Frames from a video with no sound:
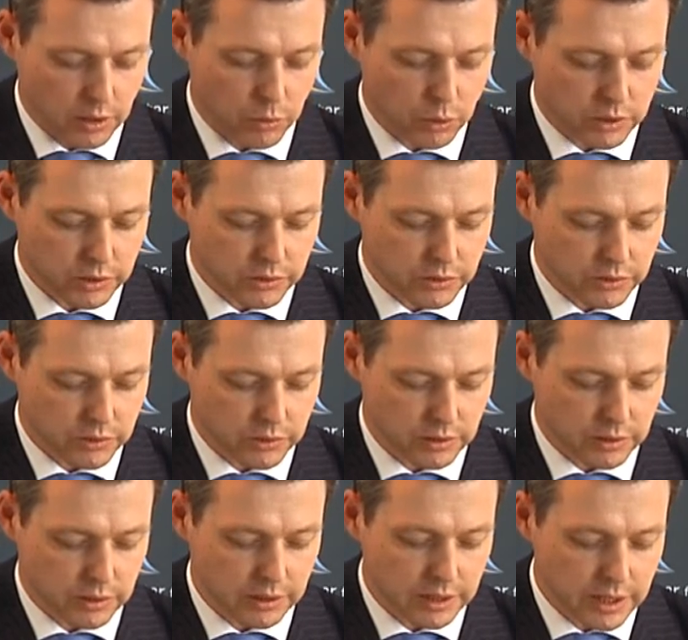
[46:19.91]
what is
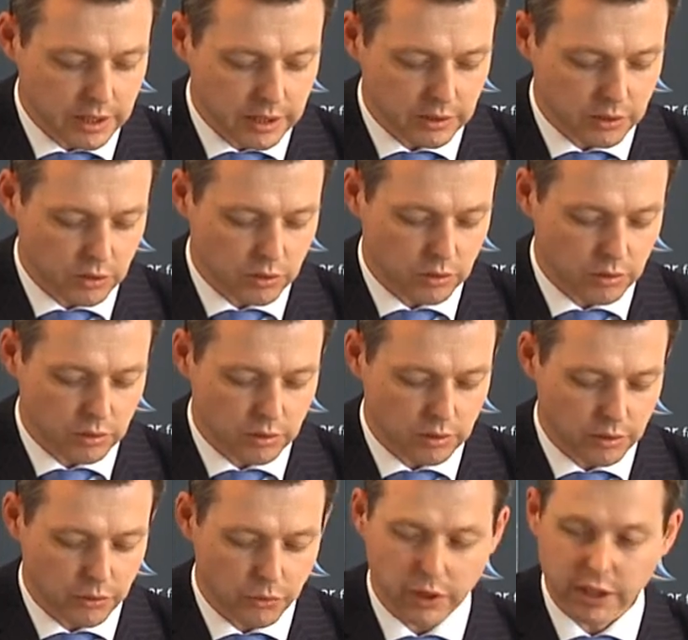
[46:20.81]
needed to
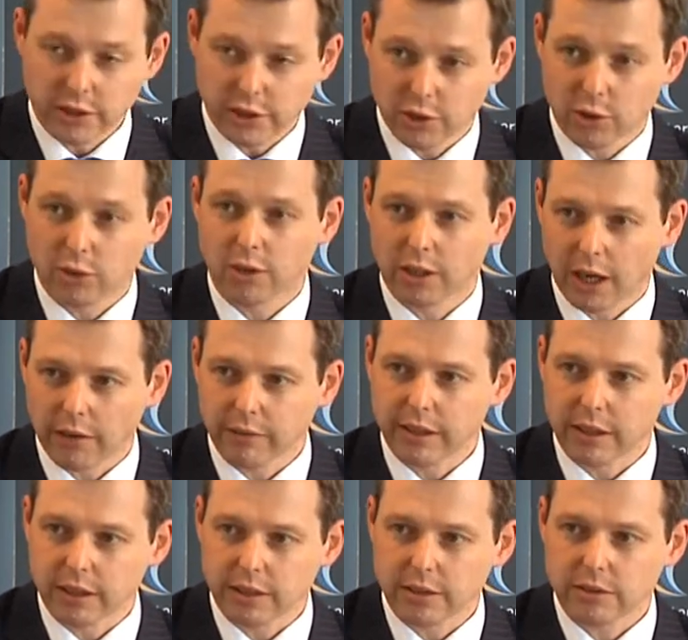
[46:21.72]
reach good
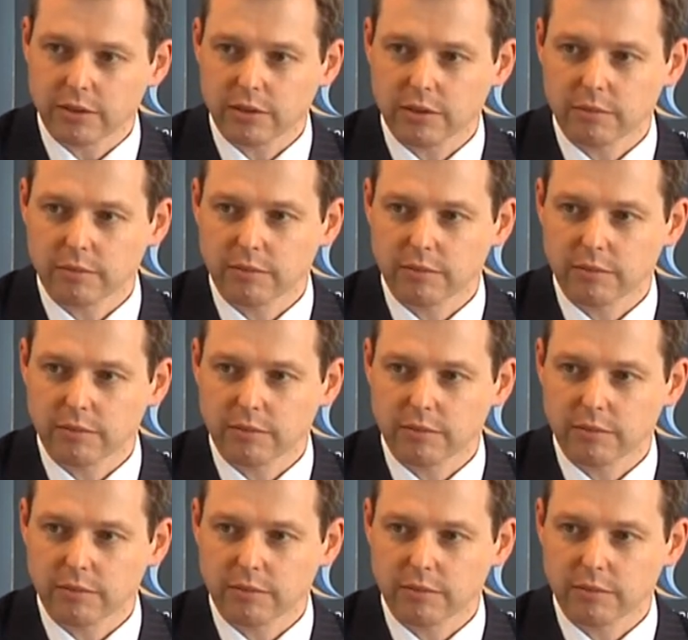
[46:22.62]
governance?